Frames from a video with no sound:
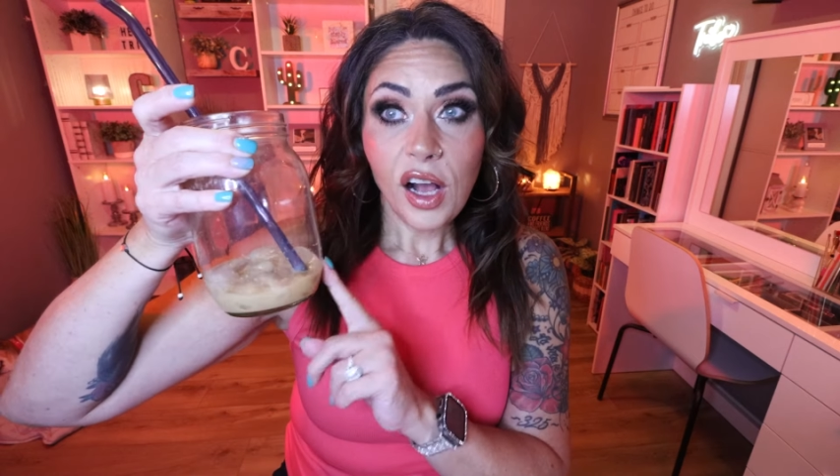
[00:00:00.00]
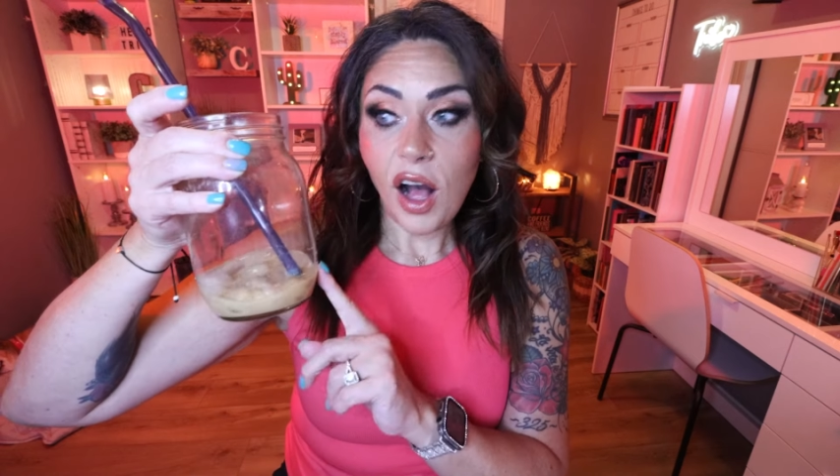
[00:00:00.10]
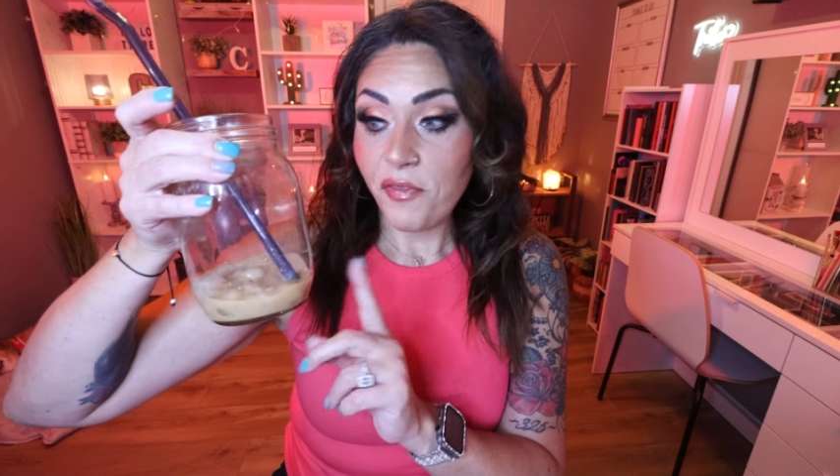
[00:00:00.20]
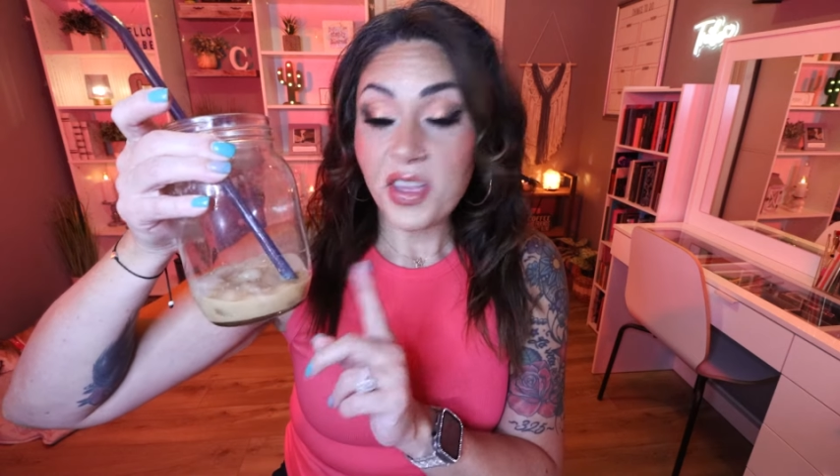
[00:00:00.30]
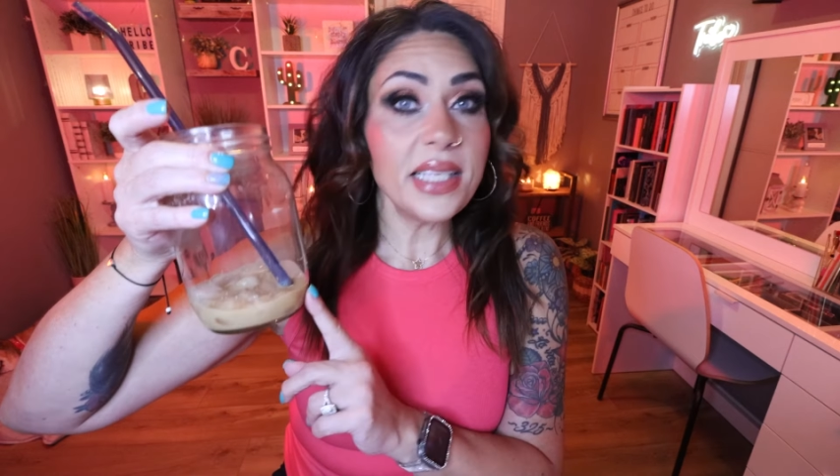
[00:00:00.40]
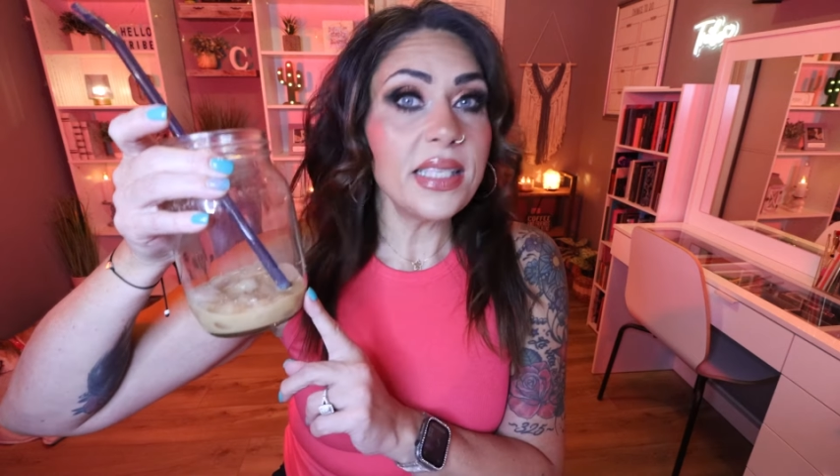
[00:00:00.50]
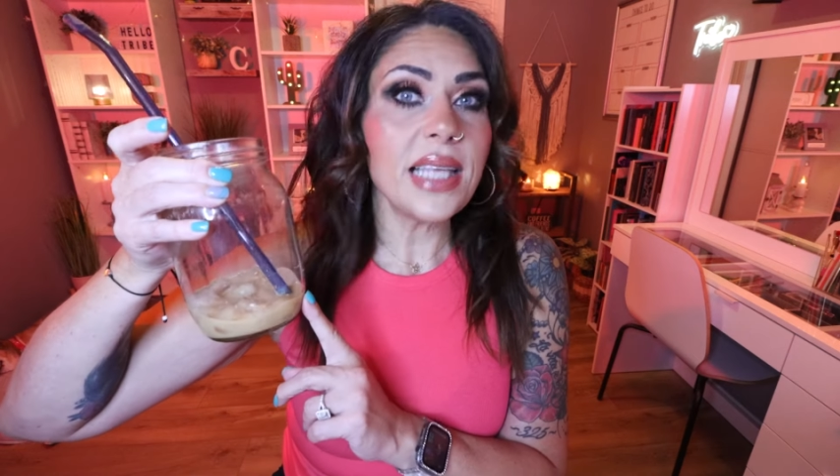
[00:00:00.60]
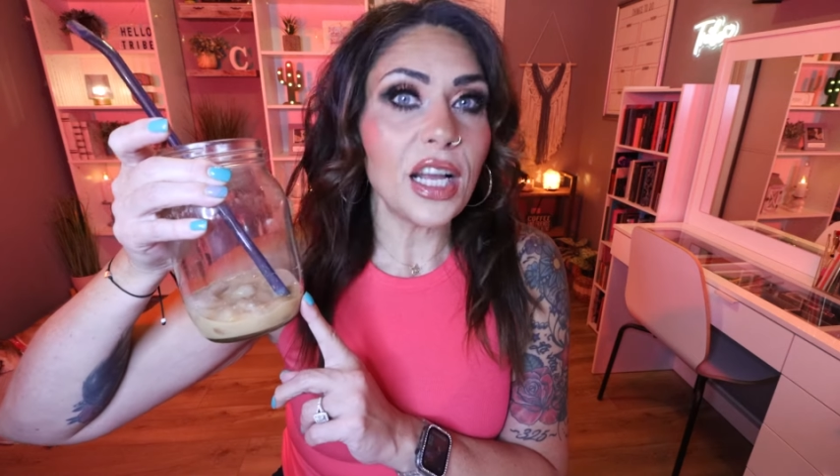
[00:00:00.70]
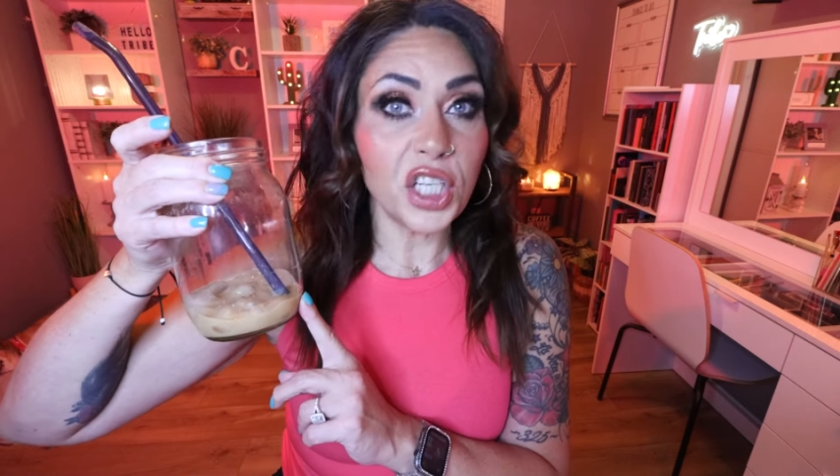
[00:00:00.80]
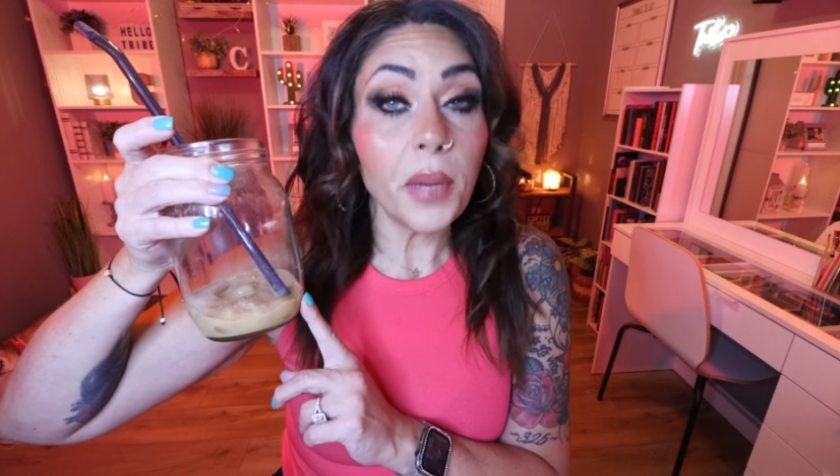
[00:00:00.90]
coffee. This is
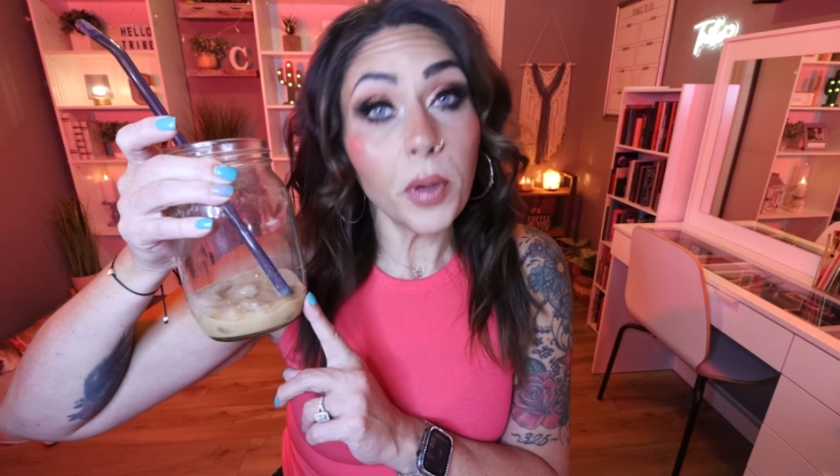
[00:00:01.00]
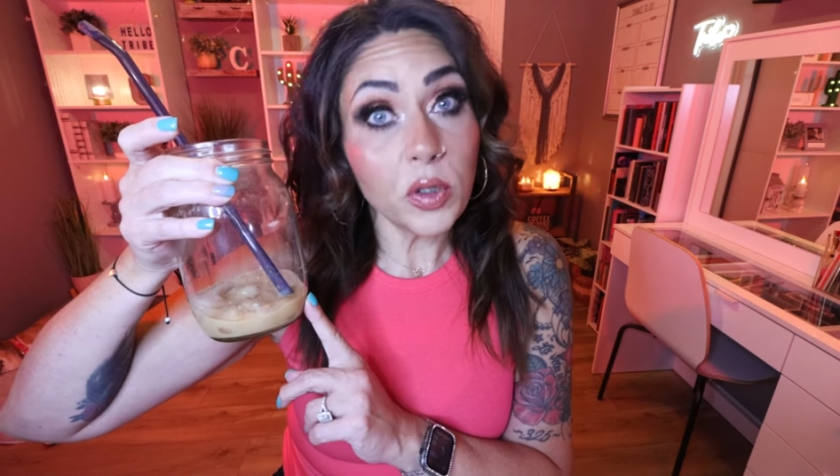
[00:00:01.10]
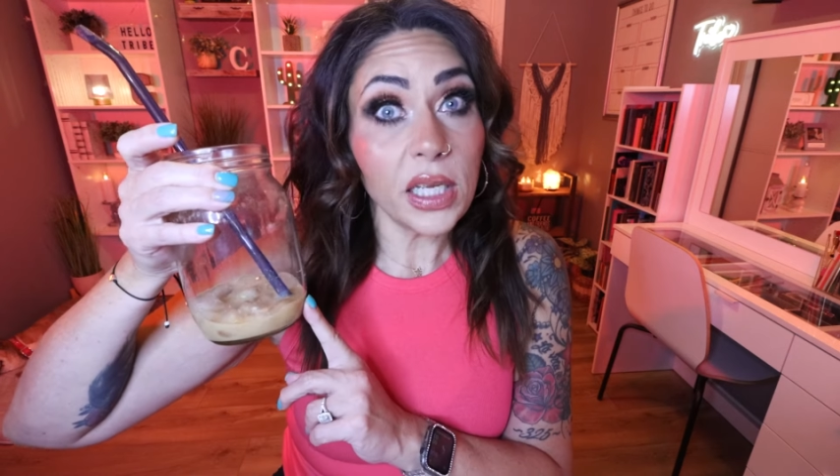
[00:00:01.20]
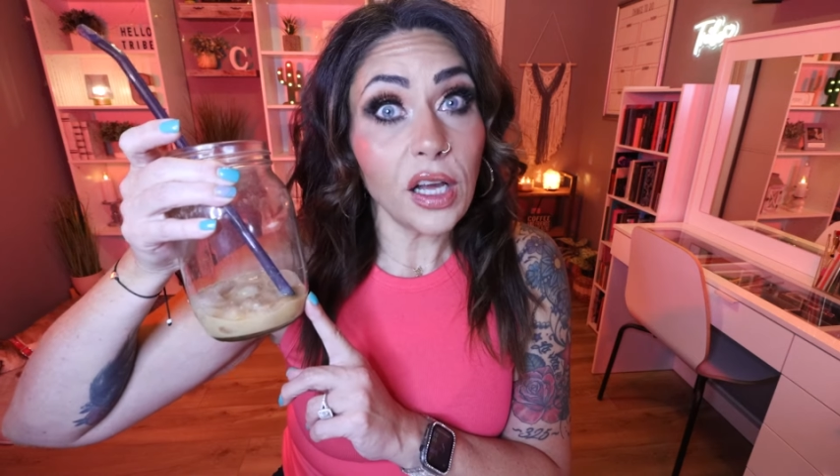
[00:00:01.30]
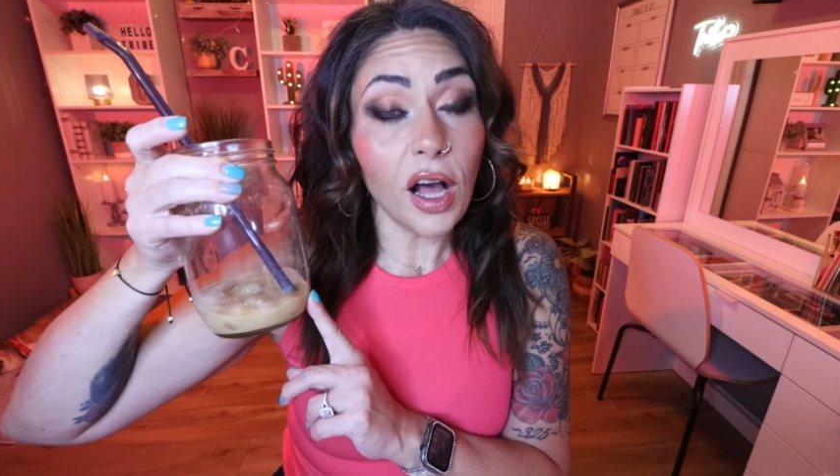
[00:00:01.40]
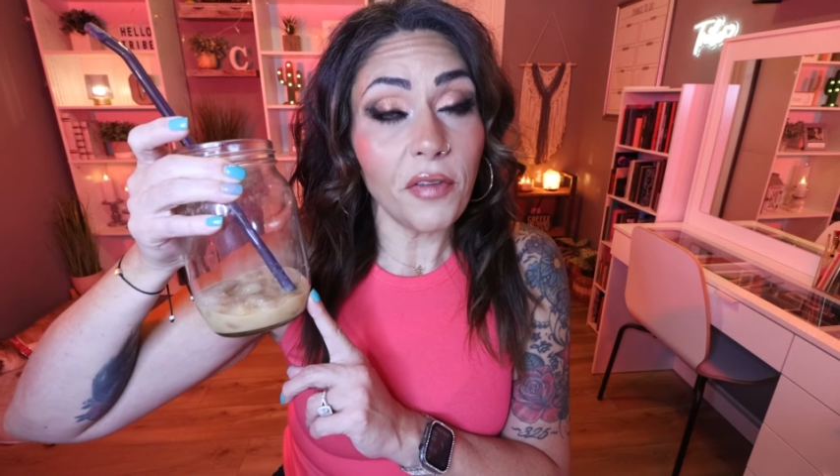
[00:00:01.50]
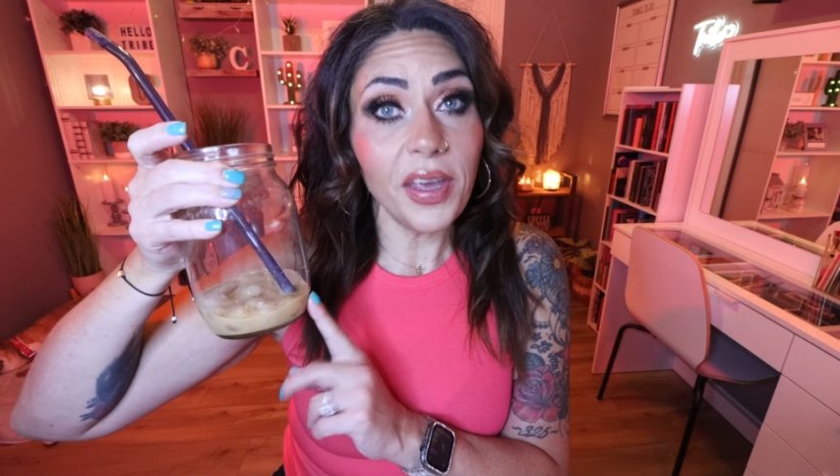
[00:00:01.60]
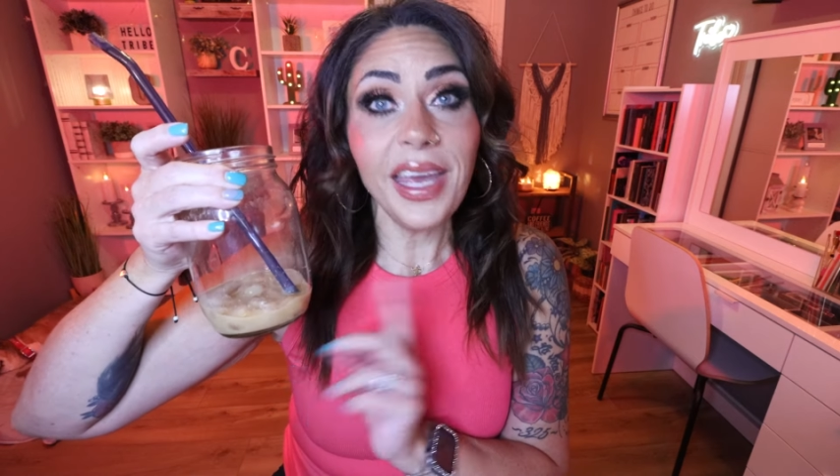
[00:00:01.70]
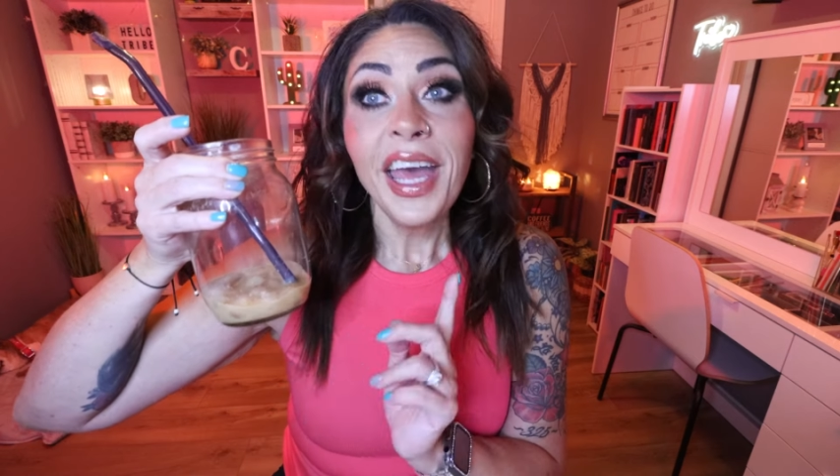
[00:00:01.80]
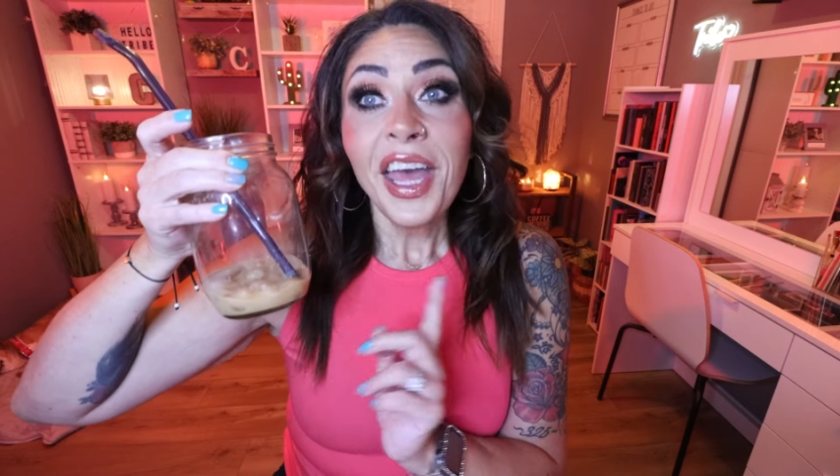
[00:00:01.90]
actually a protein
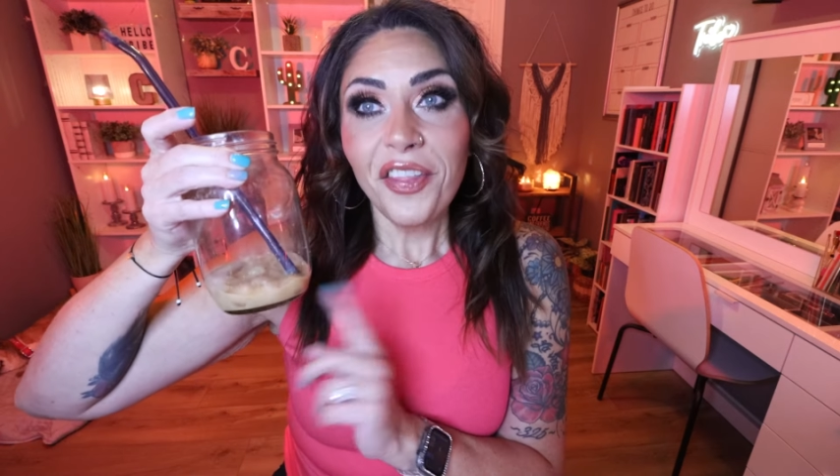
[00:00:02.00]
coffee.